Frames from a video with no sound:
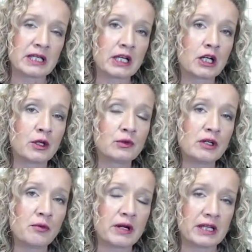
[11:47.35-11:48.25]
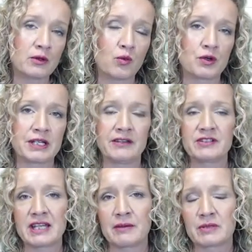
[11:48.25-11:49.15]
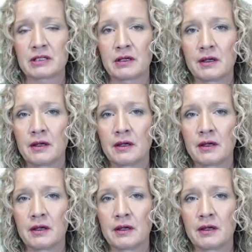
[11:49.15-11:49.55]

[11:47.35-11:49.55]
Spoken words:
included within the one if statement.